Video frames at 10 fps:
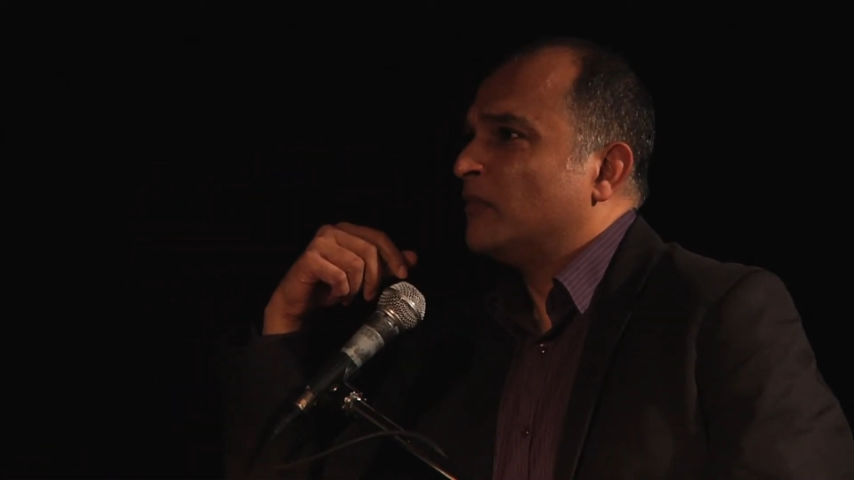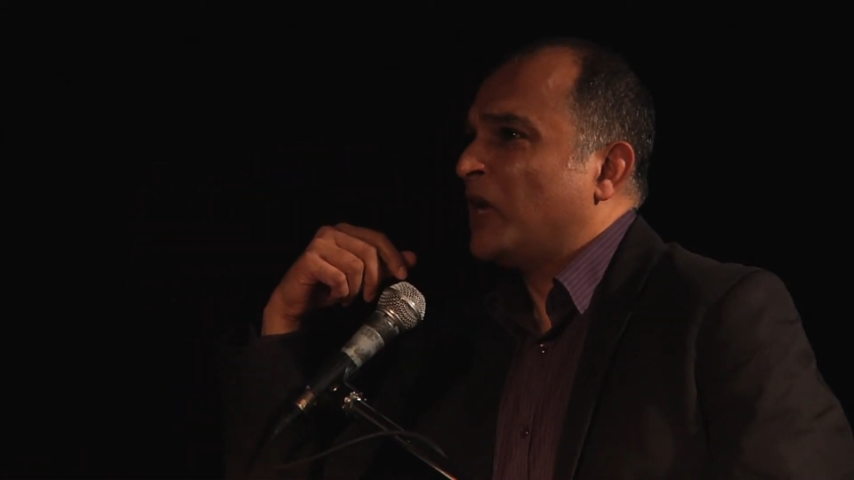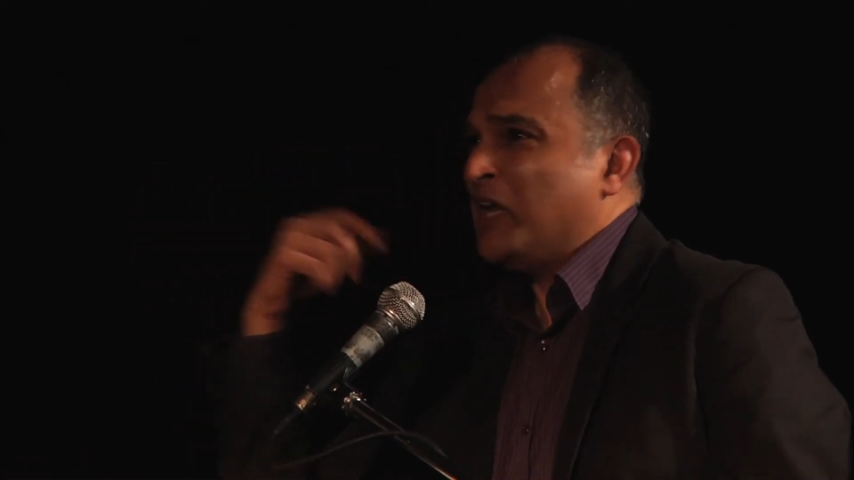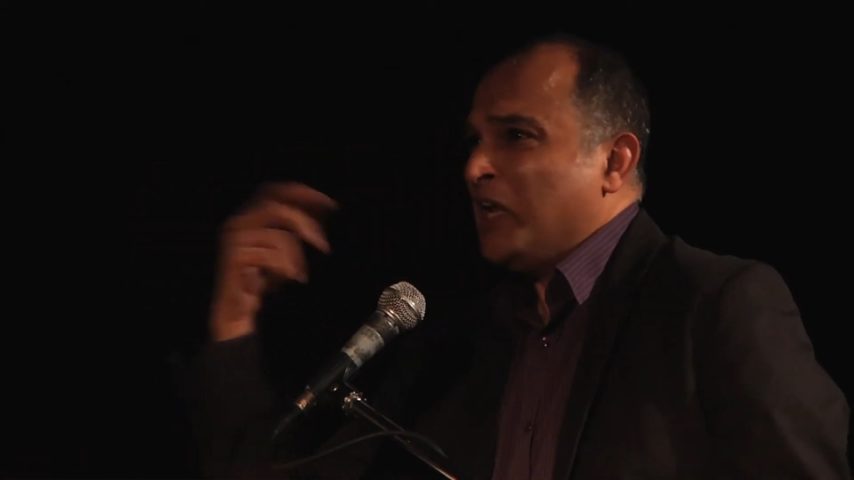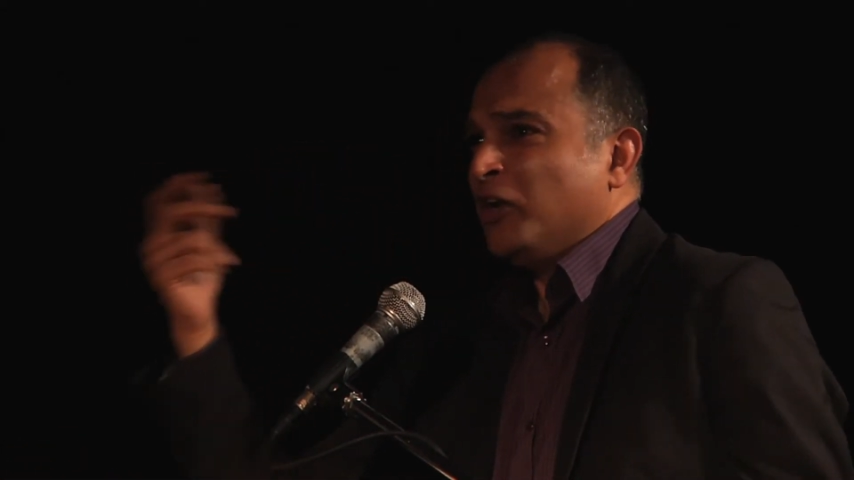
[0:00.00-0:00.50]

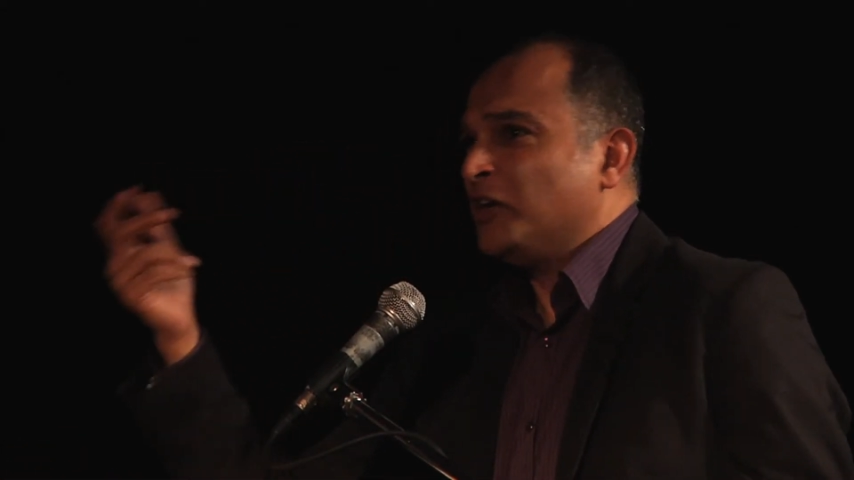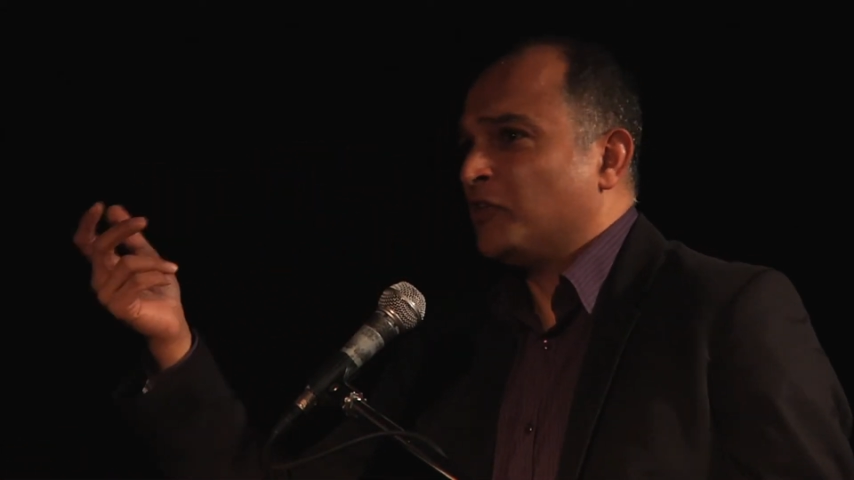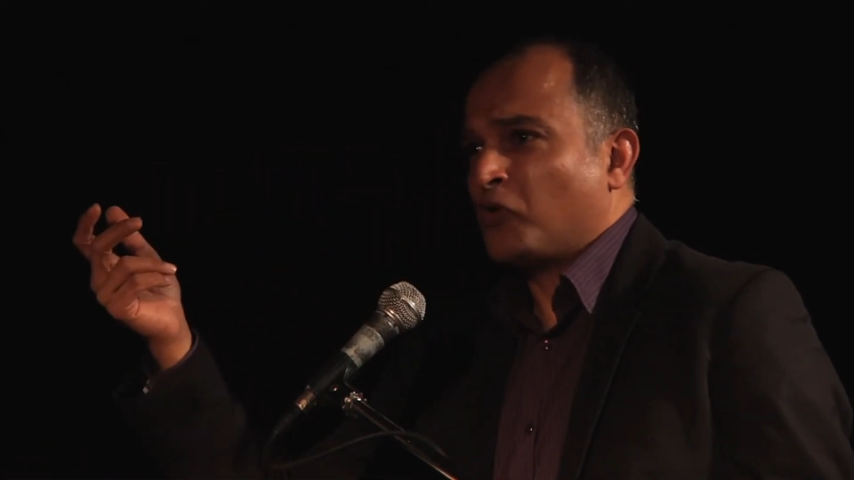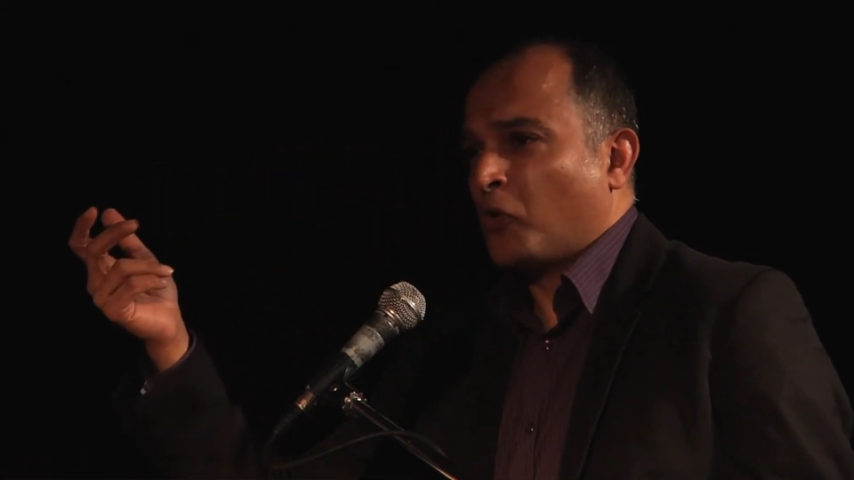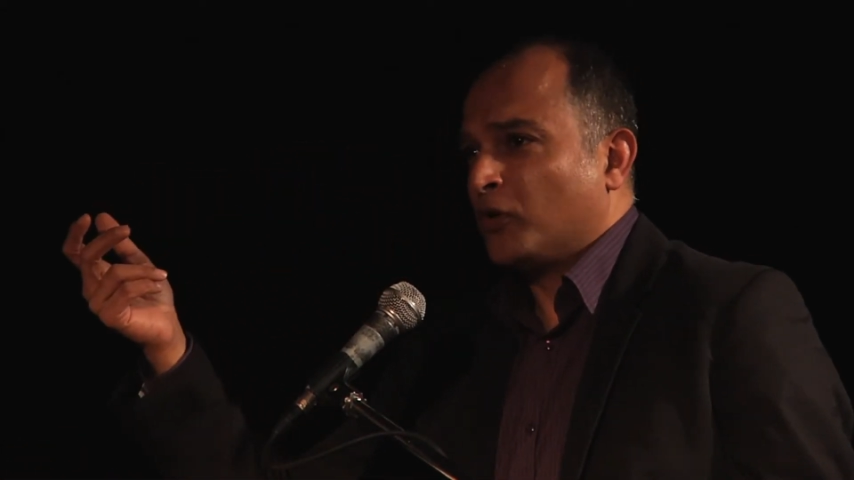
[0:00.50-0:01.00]
"In England,
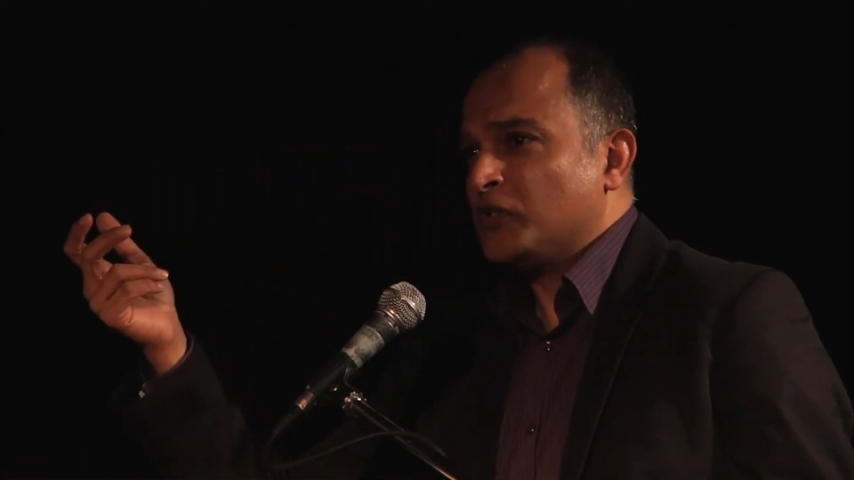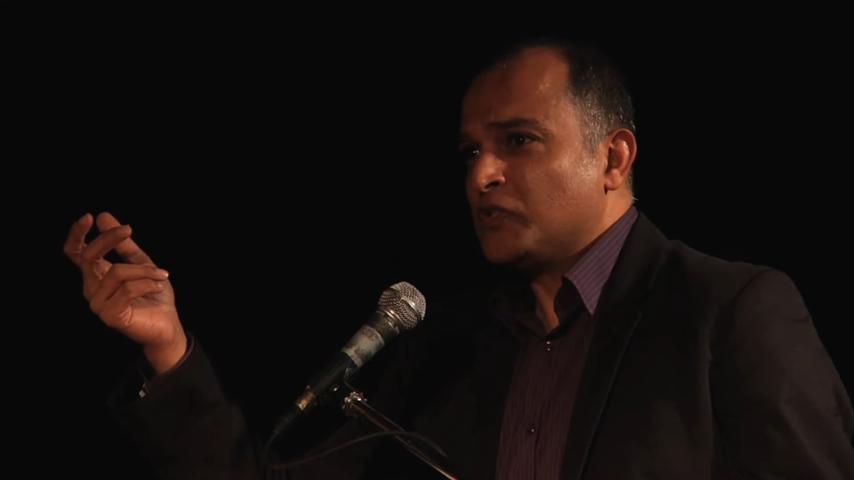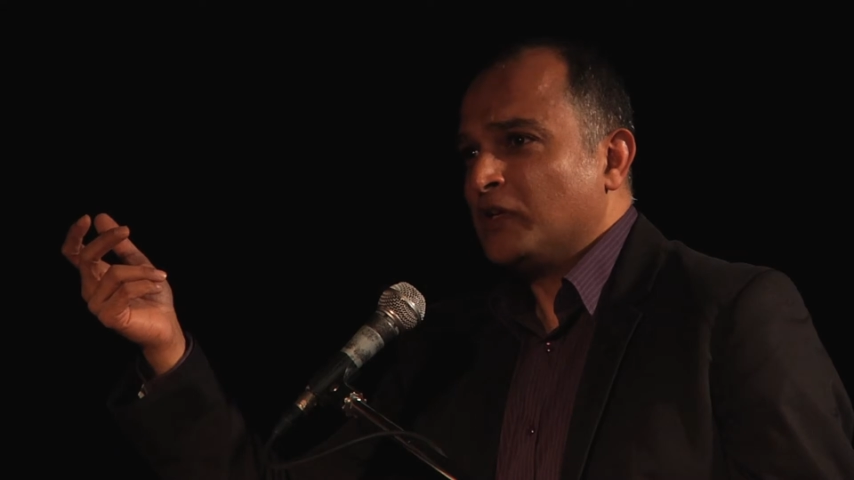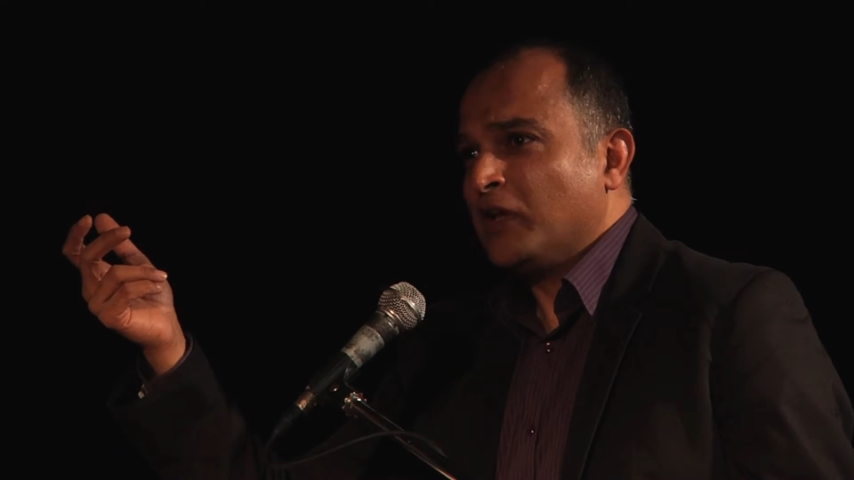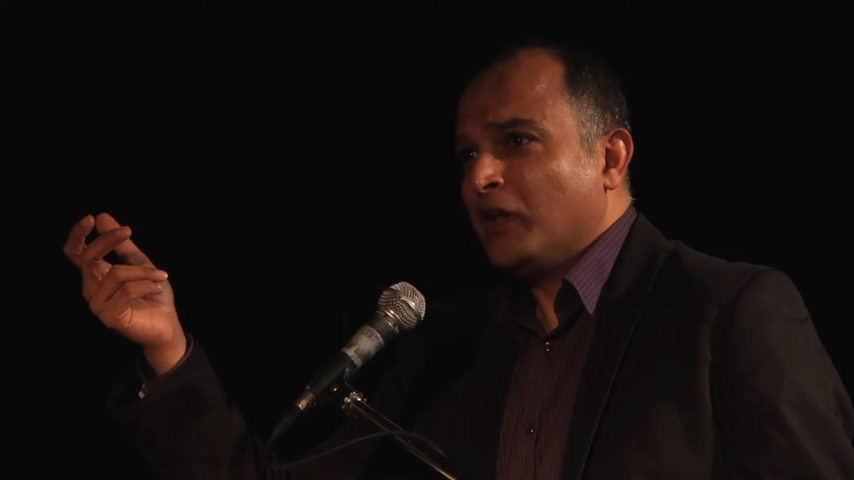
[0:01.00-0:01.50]
of course."